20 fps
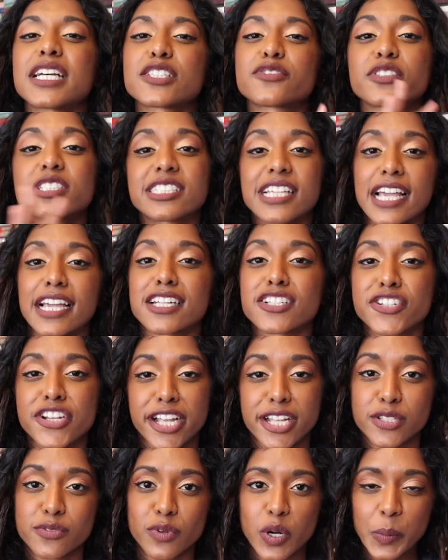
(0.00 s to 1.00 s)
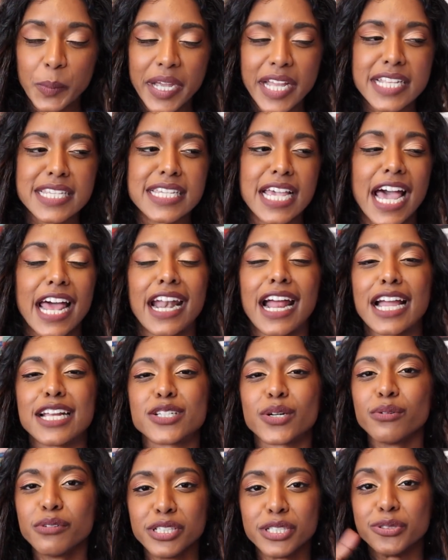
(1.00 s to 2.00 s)
asked for second chance romance, and I
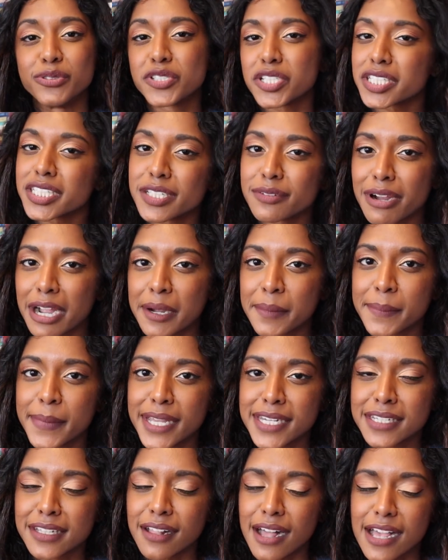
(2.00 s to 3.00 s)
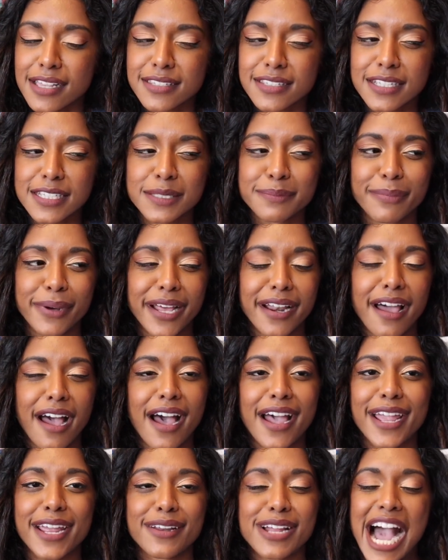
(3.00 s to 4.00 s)
don't usually recommend classics, but
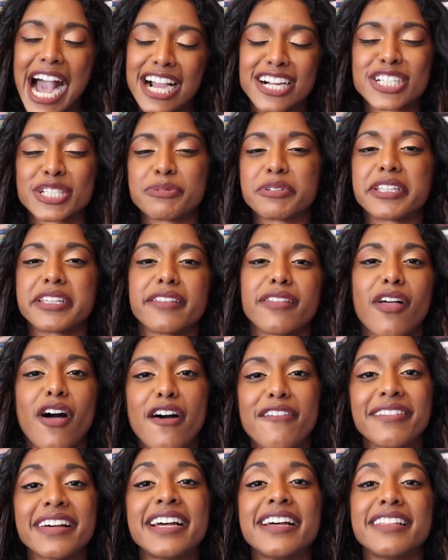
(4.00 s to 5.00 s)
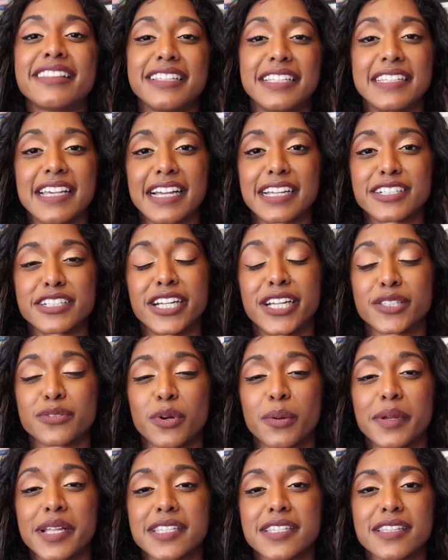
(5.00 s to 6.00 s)
I actually really love the second chance
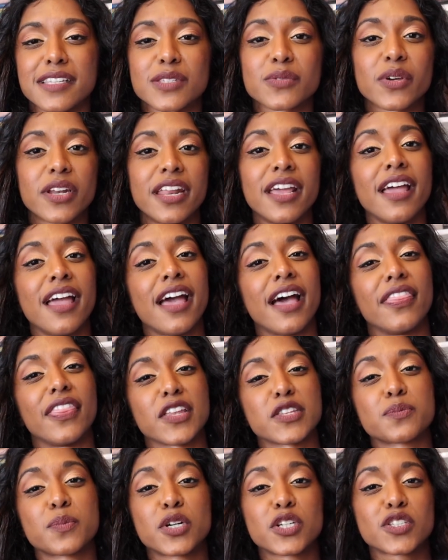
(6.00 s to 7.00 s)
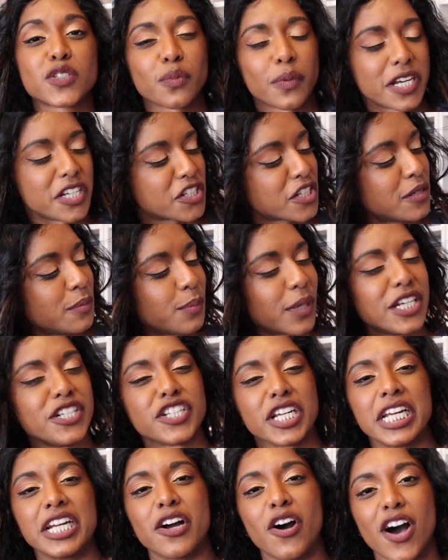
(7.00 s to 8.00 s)
romance in this one, and that's Persuasion by
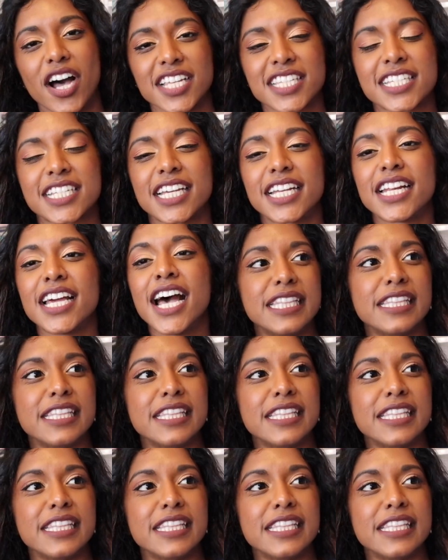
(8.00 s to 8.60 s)
Jane Austen.